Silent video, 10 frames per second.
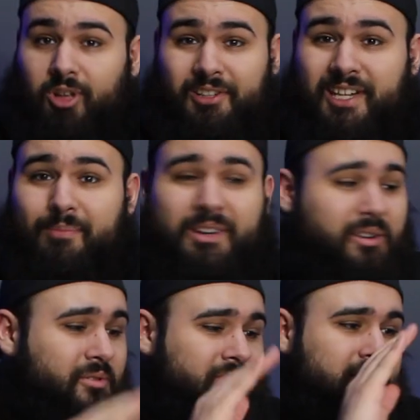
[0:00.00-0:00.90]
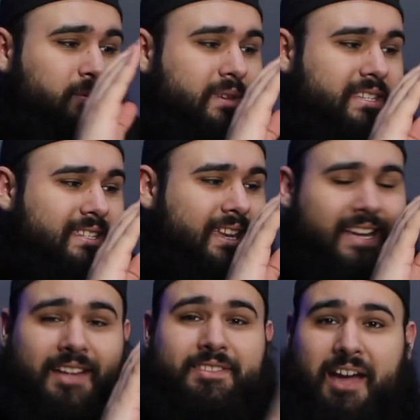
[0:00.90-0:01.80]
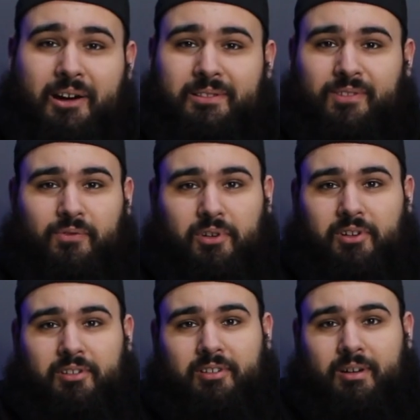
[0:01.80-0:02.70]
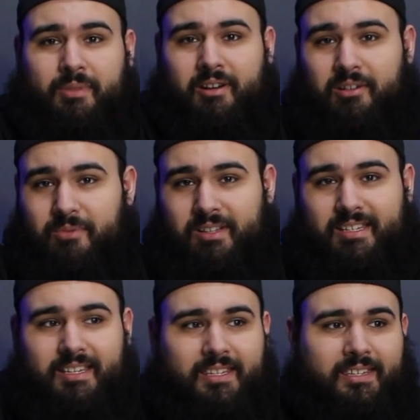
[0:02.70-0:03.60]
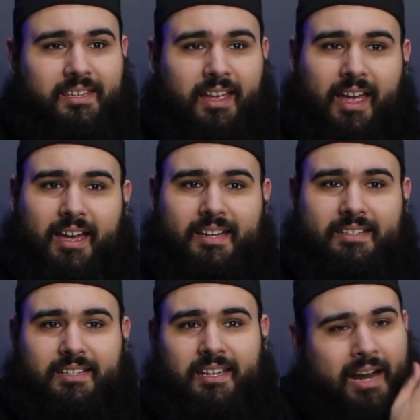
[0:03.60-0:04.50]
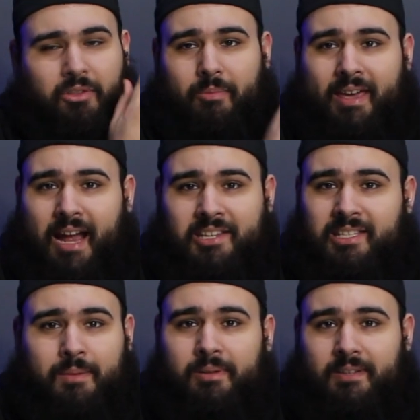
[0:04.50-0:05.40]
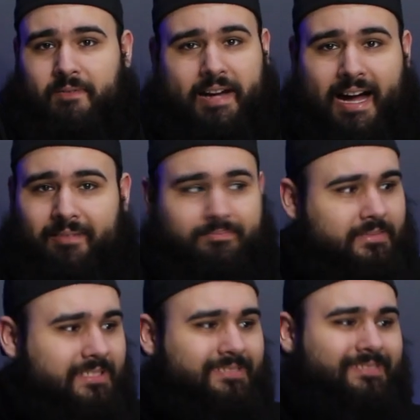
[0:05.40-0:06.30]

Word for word: a long time ago, this was like announced for American release, and I don't know man, I just completely forgot.